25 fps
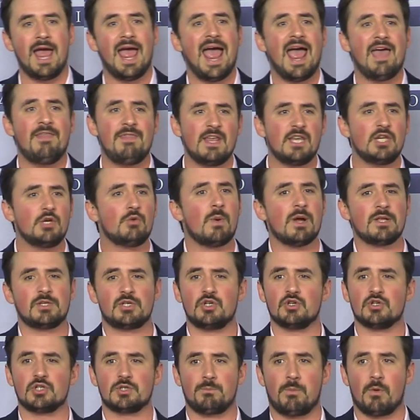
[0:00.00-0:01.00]
And then you went to
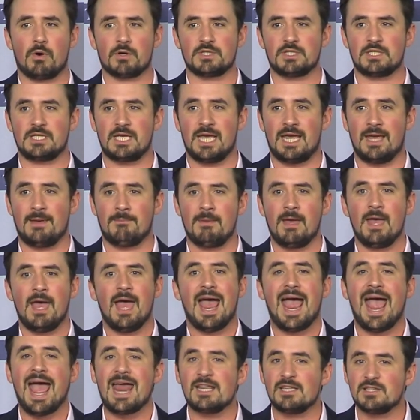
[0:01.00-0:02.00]
your sports team,
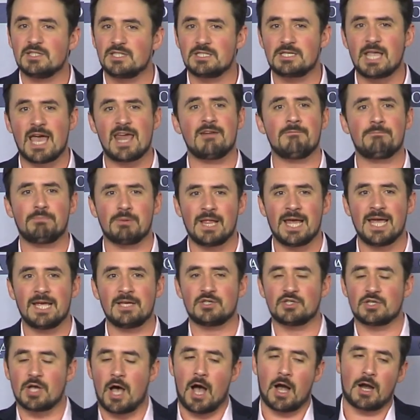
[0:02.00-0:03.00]
and instead of playing
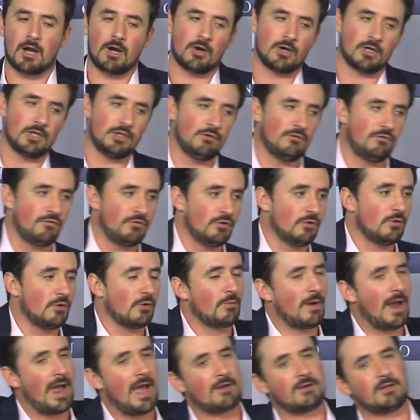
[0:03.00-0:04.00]
soccer, you flew
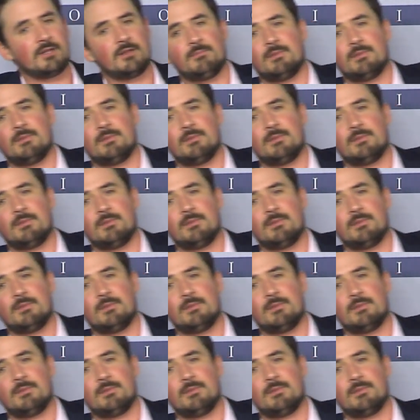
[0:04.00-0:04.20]
around in the